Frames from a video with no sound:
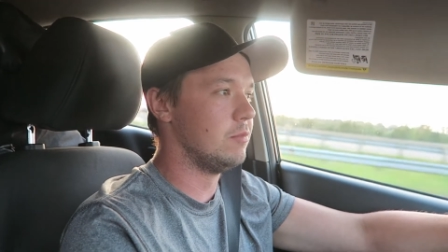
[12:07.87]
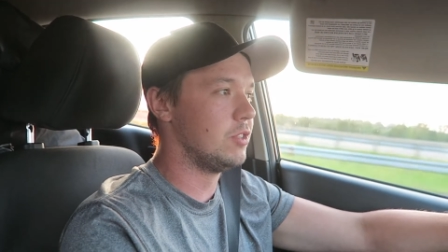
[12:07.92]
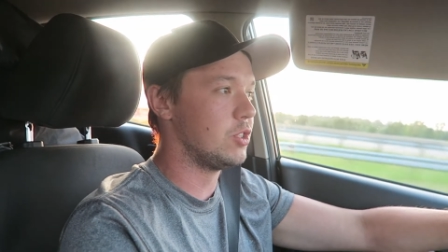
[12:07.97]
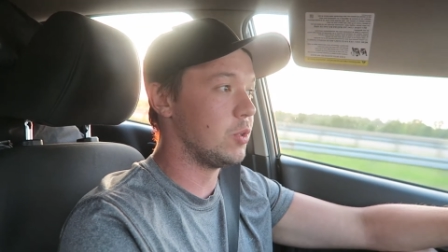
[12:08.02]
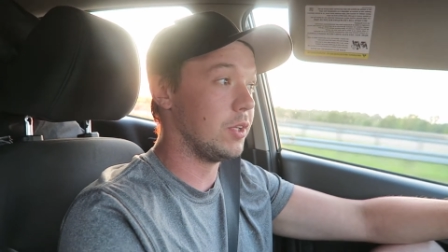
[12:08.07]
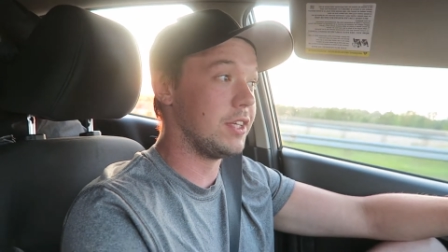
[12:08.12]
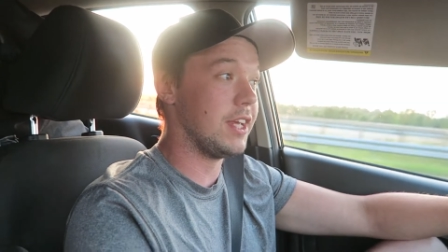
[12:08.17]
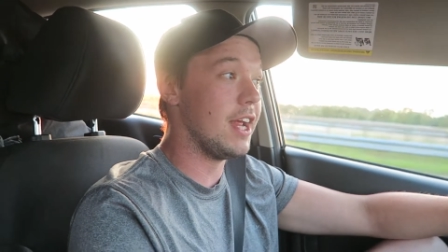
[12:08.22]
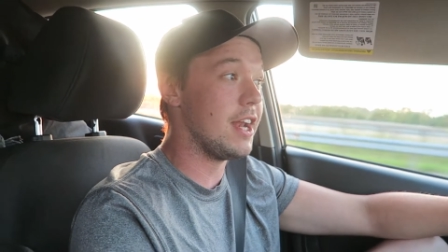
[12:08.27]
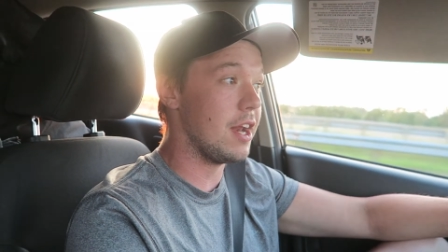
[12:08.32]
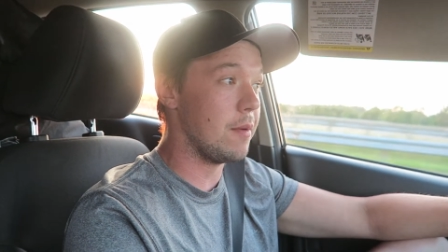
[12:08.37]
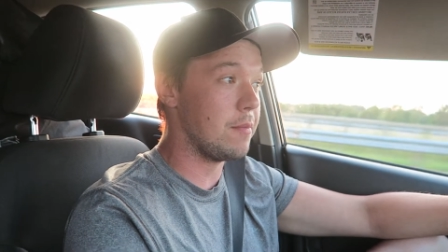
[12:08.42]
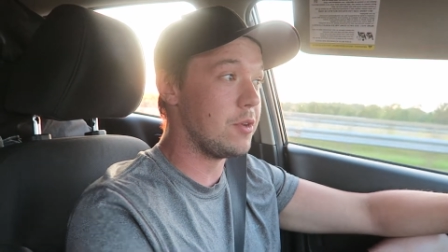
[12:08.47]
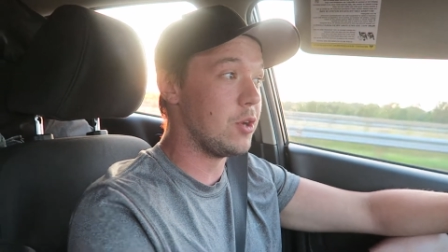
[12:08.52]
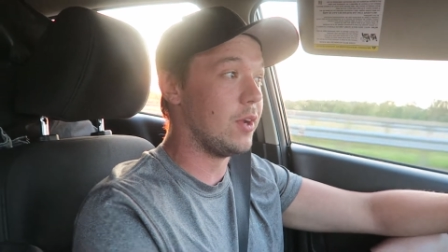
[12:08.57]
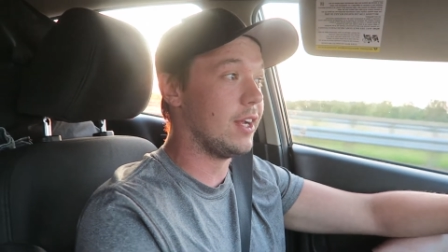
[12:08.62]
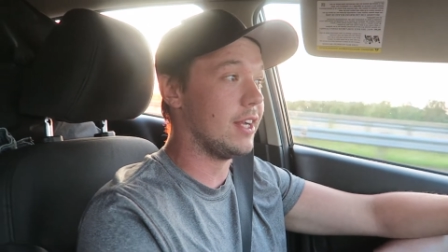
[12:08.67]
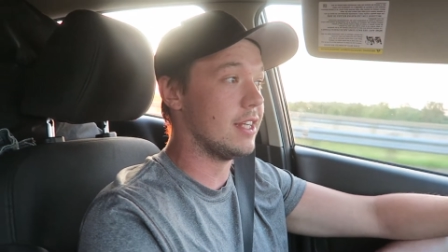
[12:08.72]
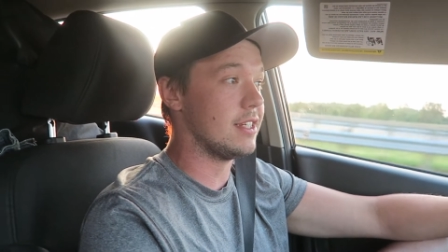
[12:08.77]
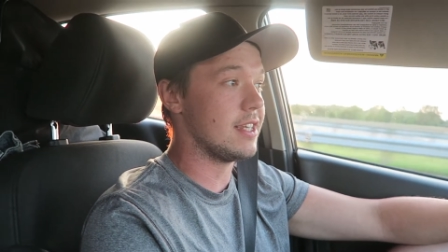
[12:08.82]
So what they ended up
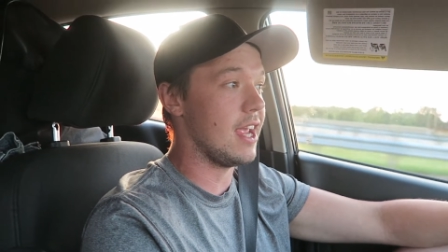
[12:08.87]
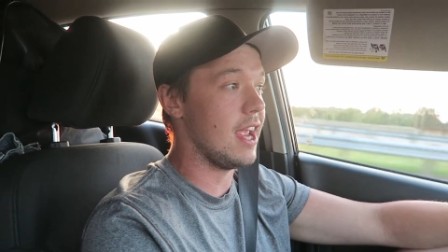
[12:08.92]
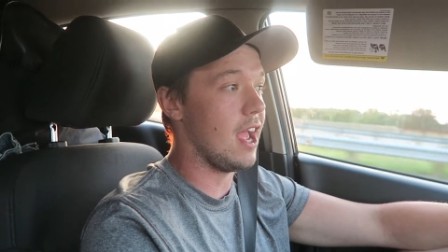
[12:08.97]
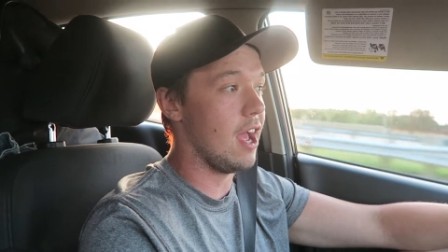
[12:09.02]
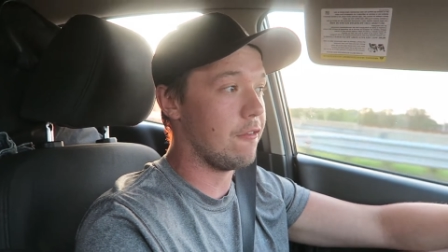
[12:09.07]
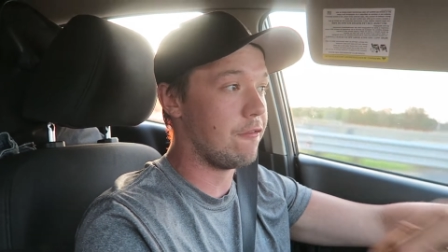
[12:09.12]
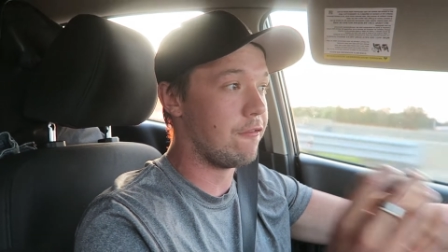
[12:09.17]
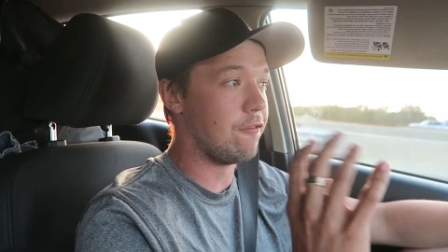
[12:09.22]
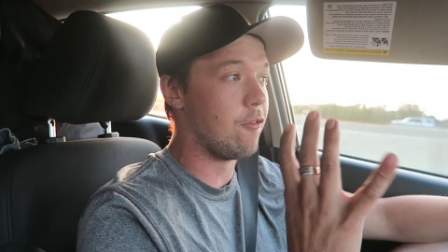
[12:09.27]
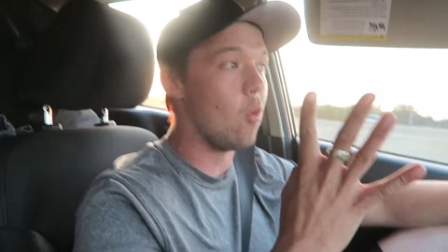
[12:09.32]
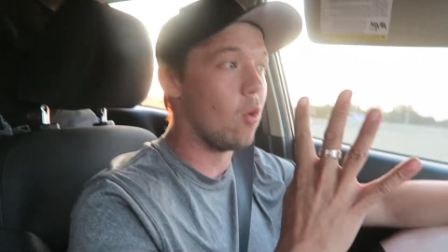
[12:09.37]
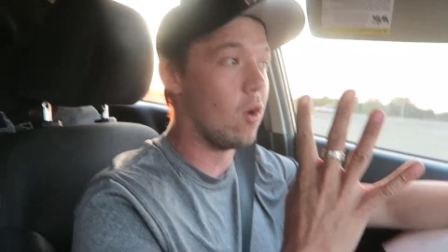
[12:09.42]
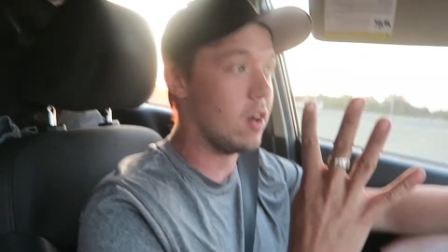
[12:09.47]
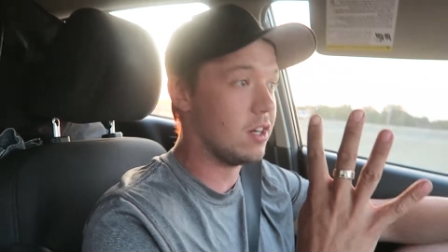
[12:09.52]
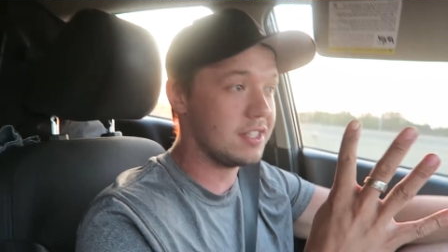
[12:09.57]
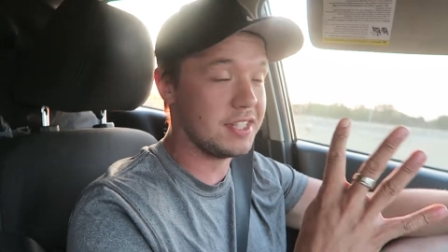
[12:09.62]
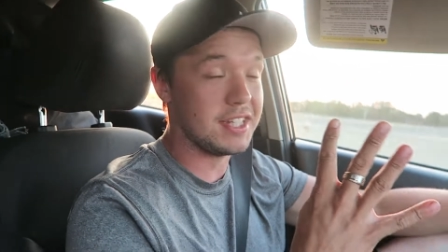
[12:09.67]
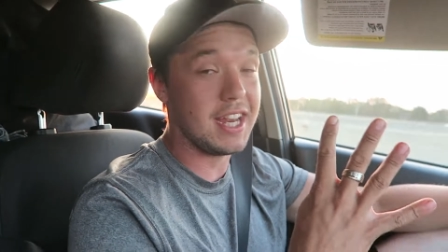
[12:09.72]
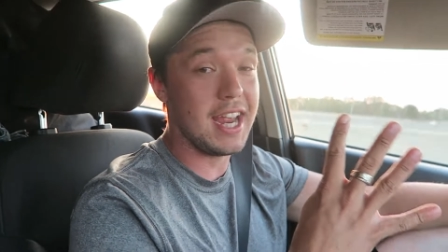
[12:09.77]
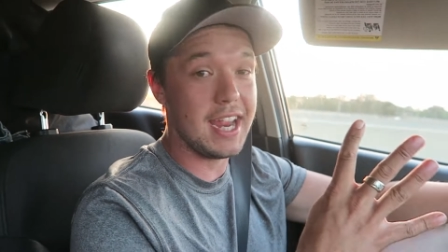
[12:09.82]
doing is they had
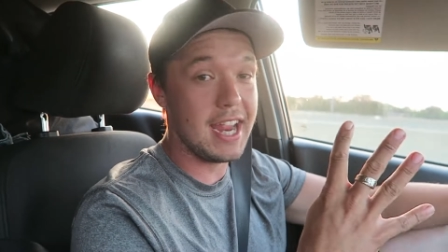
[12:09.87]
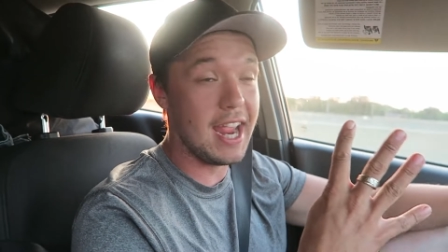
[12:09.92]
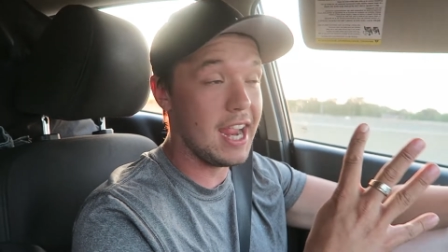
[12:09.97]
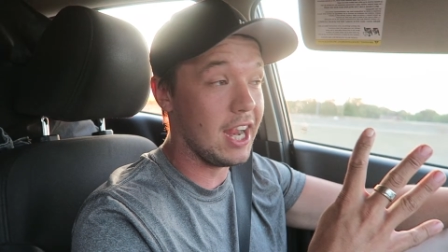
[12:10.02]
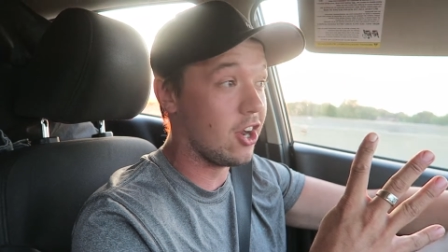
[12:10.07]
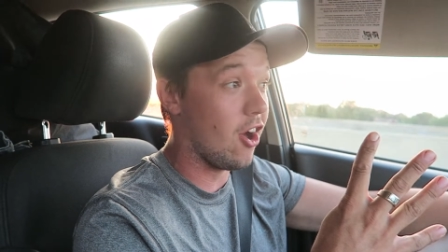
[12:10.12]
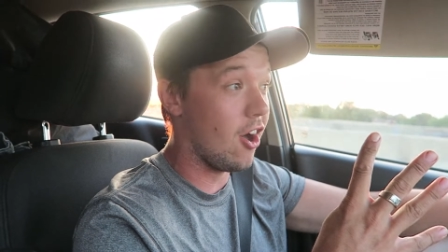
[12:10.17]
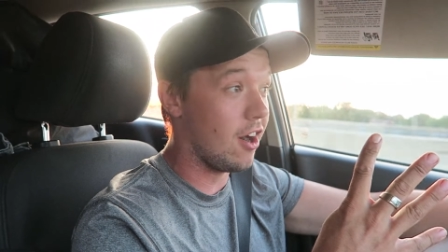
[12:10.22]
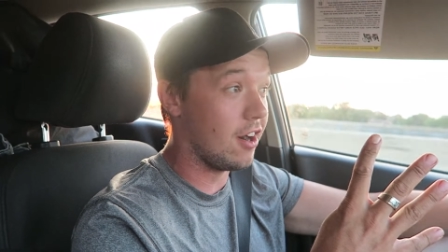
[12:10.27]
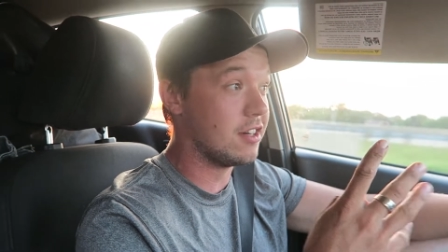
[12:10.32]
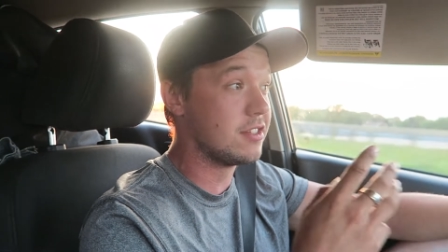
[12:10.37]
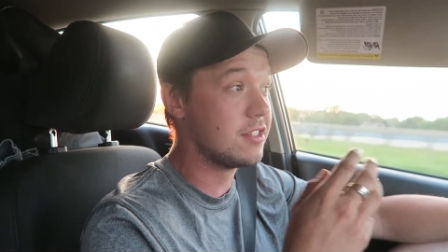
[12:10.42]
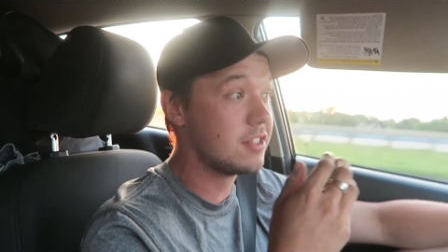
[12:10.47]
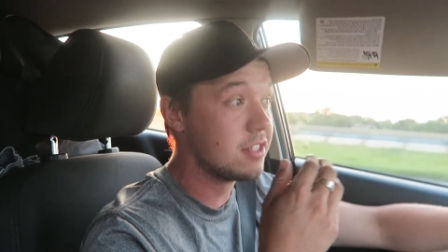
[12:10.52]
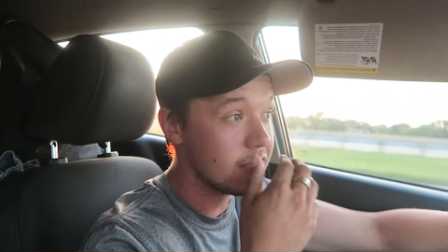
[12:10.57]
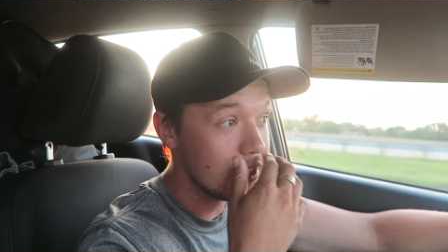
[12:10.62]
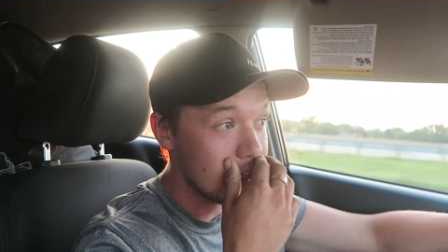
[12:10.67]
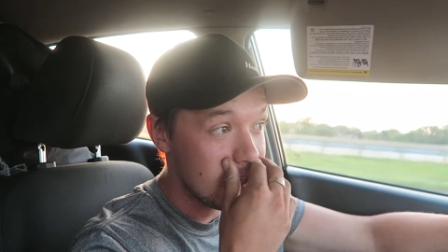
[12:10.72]
4 CAA cards,